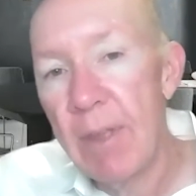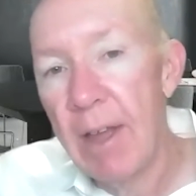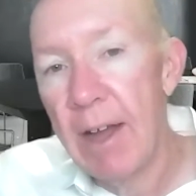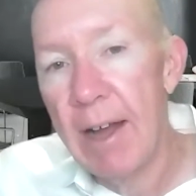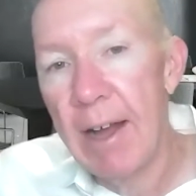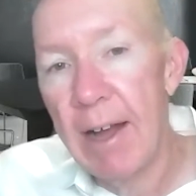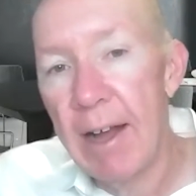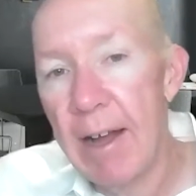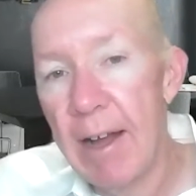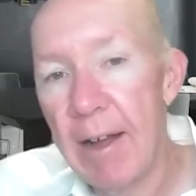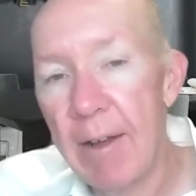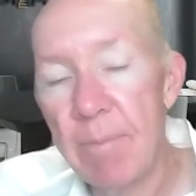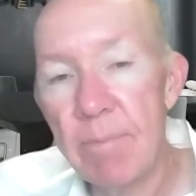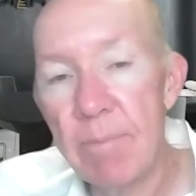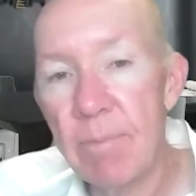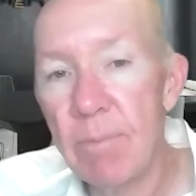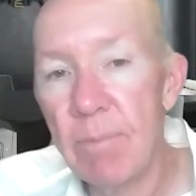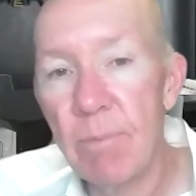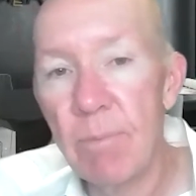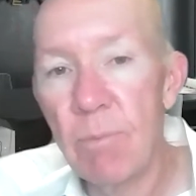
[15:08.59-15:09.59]

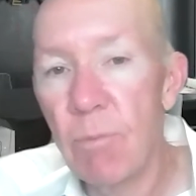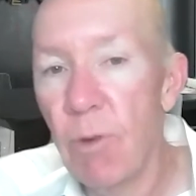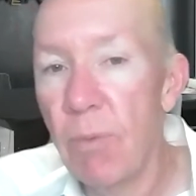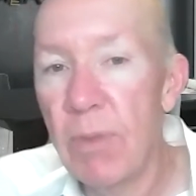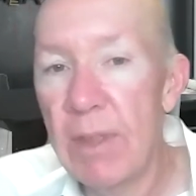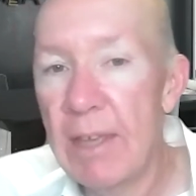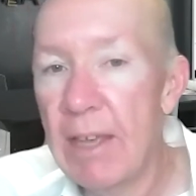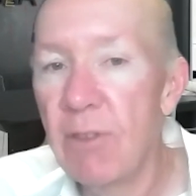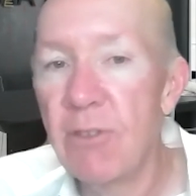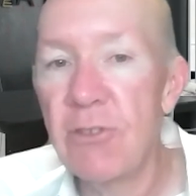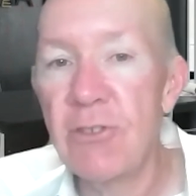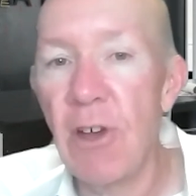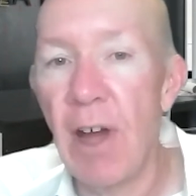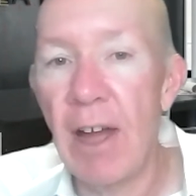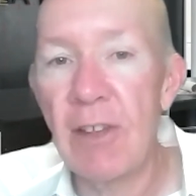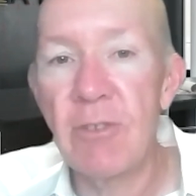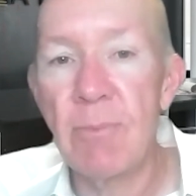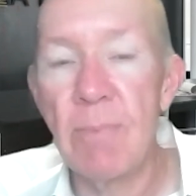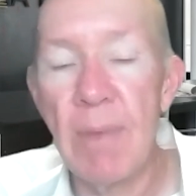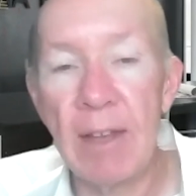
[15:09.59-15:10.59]
Um, what the
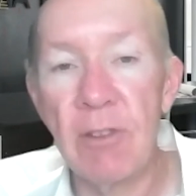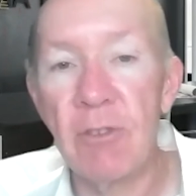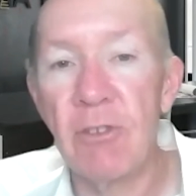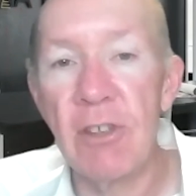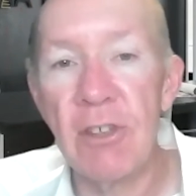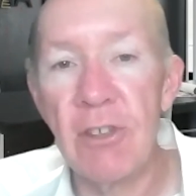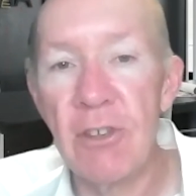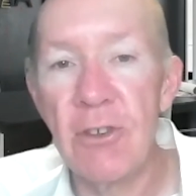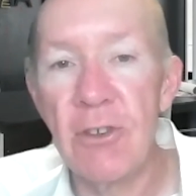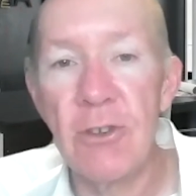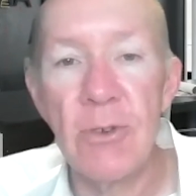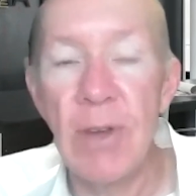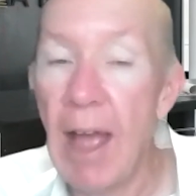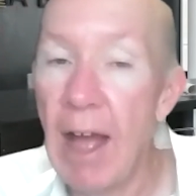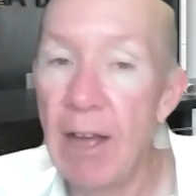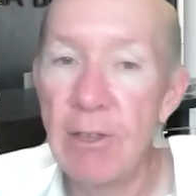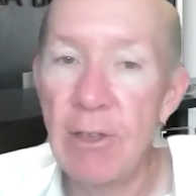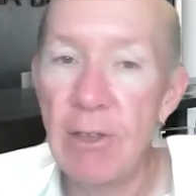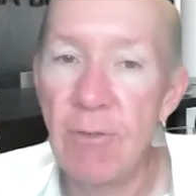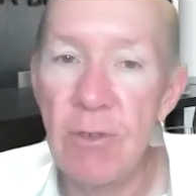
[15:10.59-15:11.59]
insights meant to you,
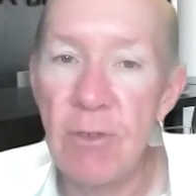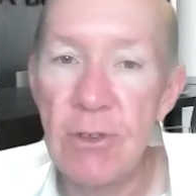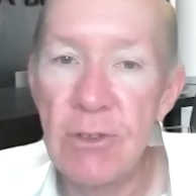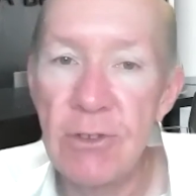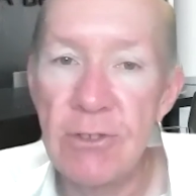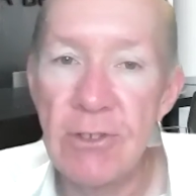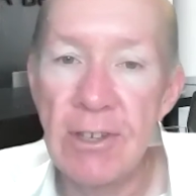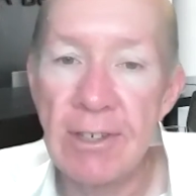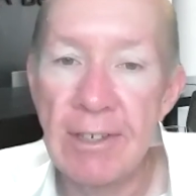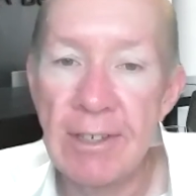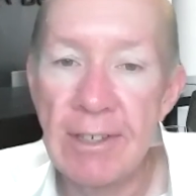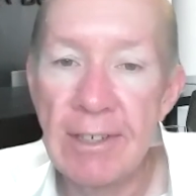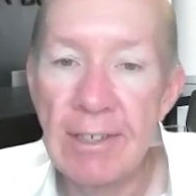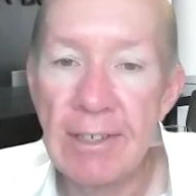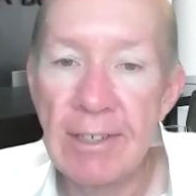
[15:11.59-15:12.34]
how you've used it.